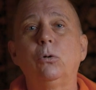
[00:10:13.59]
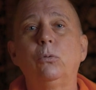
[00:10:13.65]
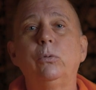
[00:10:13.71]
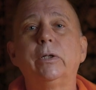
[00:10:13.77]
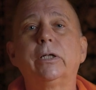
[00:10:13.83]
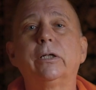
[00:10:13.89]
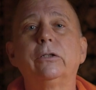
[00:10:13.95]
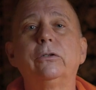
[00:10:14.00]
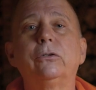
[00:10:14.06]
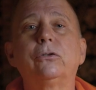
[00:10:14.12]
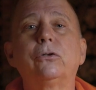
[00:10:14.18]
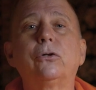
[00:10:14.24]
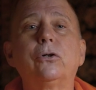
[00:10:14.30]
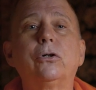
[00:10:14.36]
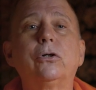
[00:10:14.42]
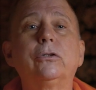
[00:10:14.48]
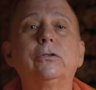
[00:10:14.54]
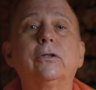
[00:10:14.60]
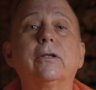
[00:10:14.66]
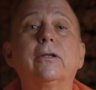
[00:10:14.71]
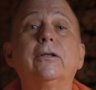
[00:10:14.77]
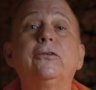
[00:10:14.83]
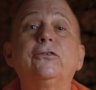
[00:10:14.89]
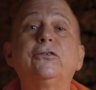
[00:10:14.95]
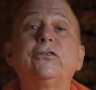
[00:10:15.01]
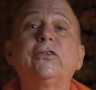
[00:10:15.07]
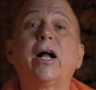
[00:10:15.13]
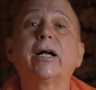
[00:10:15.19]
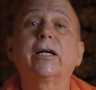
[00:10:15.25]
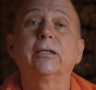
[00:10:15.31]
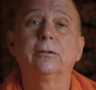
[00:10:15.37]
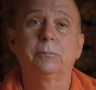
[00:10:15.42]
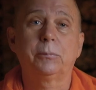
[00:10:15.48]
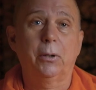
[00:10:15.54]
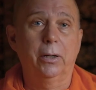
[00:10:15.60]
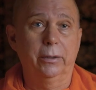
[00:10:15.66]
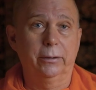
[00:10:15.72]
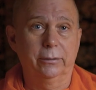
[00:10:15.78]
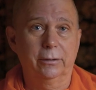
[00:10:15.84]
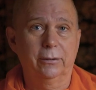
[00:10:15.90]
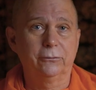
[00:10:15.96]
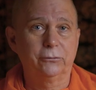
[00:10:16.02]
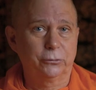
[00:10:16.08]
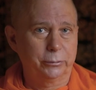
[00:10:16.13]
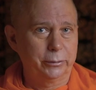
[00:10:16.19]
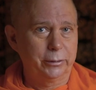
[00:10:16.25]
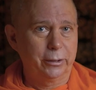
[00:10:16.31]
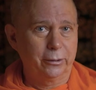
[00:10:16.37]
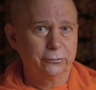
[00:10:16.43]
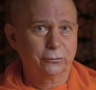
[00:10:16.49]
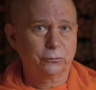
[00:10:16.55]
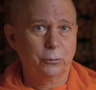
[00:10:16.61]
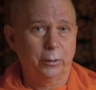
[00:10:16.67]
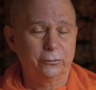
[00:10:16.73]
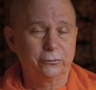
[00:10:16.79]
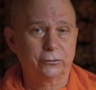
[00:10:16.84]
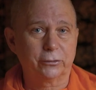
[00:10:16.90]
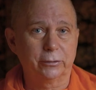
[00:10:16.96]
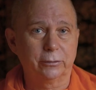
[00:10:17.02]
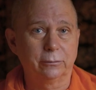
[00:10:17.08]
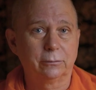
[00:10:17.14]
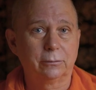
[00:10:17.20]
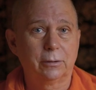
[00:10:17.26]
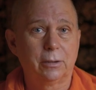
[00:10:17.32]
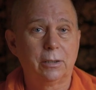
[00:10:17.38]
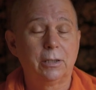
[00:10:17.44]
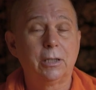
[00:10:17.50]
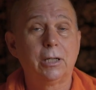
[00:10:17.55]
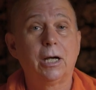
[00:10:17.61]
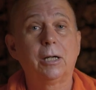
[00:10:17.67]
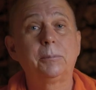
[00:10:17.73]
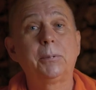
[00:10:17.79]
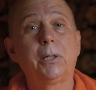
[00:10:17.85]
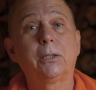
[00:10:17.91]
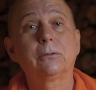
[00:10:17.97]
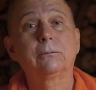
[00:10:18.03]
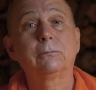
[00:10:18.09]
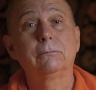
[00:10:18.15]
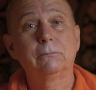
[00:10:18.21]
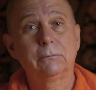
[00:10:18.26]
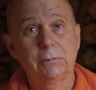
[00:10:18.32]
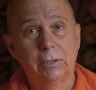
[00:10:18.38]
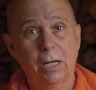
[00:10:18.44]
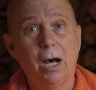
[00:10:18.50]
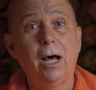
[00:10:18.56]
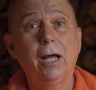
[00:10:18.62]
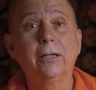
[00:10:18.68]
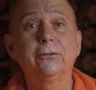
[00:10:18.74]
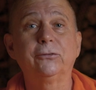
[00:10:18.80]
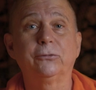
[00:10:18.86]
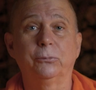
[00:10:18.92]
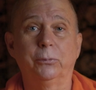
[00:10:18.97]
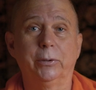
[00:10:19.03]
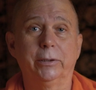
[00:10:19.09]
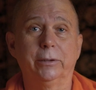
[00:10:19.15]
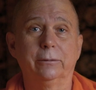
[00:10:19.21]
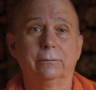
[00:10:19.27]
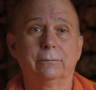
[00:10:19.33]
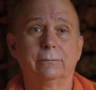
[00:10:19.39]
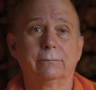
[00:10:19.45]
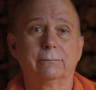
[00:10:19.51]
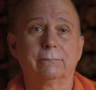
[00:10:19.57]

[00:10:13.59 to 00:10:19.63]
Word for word: we can turn to the second part of Sridhar's question about God's will.